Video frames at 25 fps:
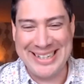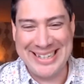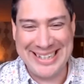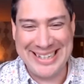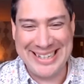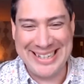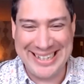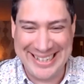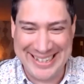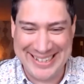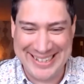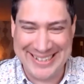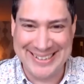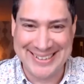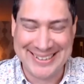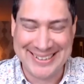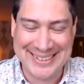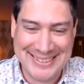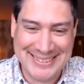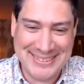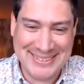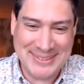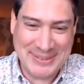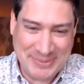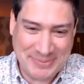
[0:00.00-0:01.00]
once a
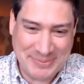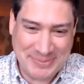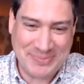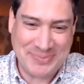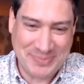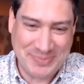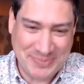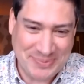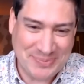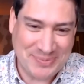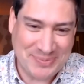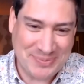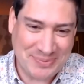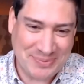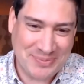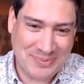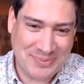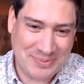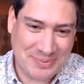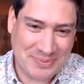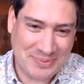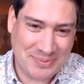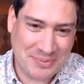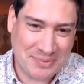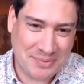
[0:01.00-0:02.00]
video on,
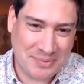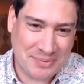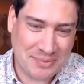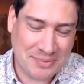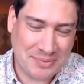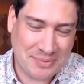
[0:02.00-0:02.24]
is on